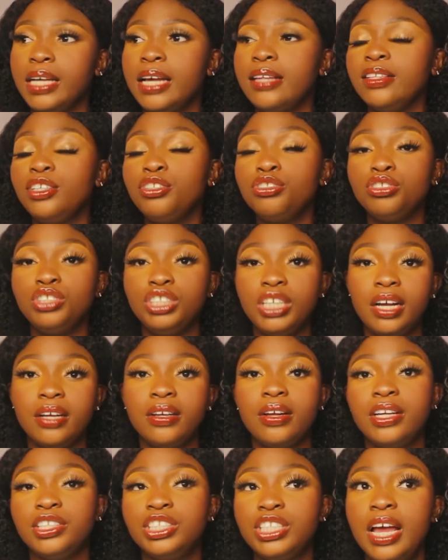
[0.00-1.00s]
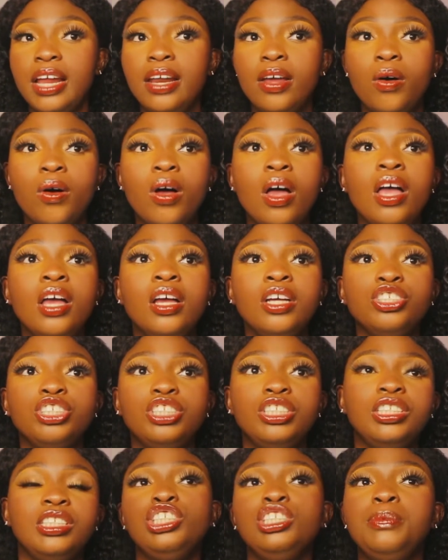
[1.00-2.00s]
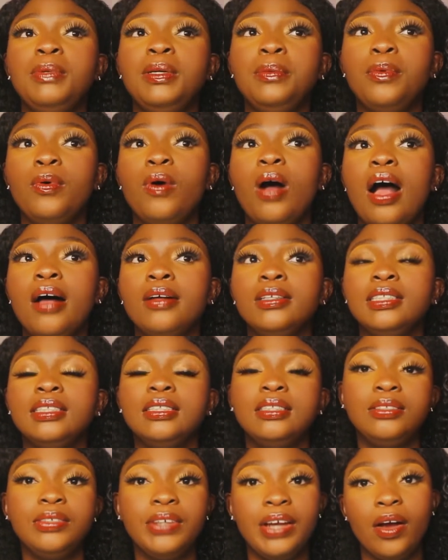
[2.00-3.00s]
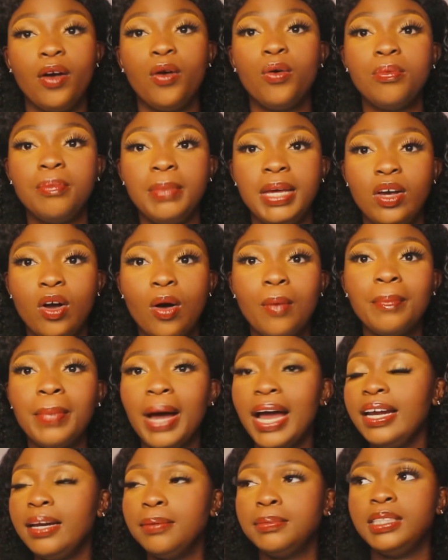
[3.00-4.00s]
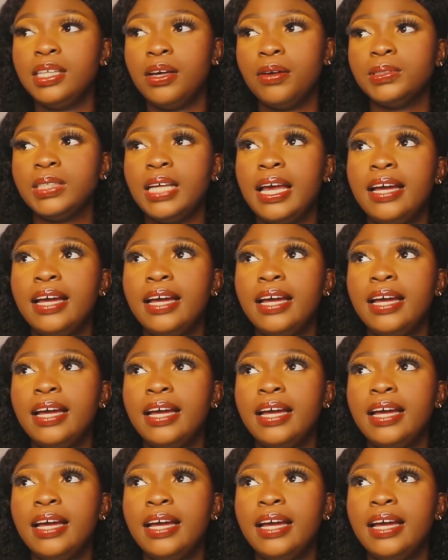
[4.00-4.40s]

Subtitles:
I think you should check out her channel. She teaches people how to do their own makeup by themselves,